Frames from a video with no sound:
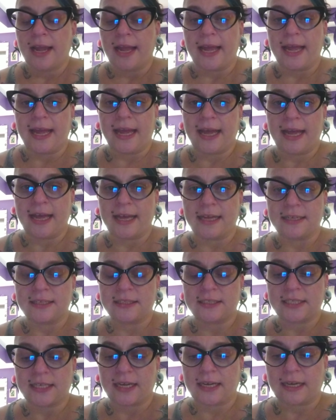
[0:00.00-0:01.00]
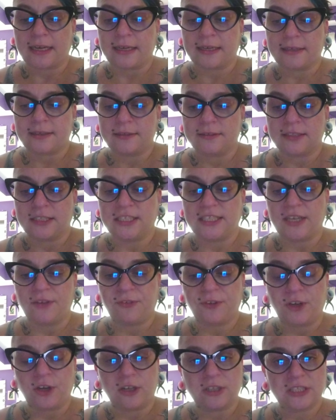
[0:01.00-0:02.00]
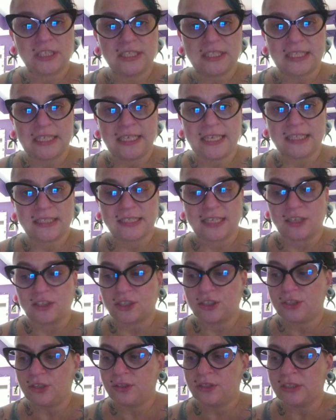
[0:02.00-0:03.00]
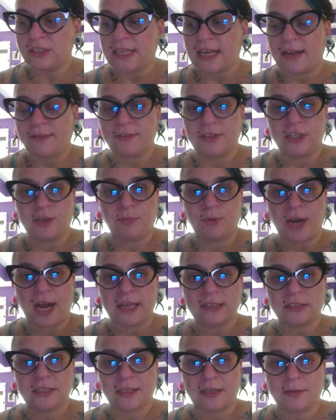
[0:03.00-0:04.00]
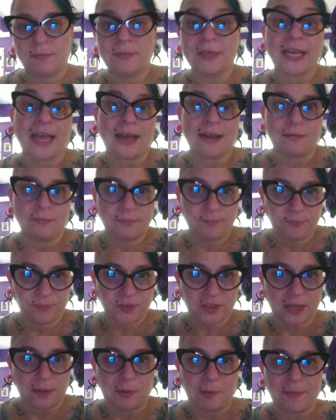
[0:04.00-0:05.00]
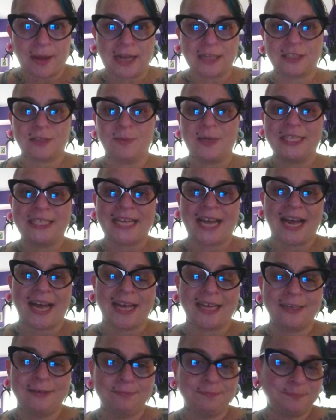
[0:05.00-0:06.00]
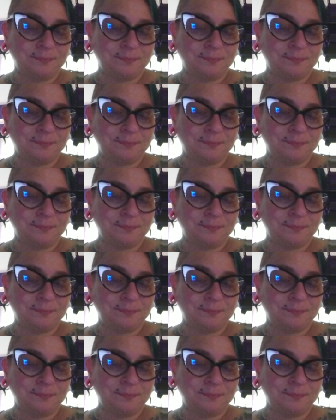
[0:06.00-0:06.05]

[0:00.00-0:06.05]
and the difficulties ESL students have in their practicum. Again, coming back to my dad,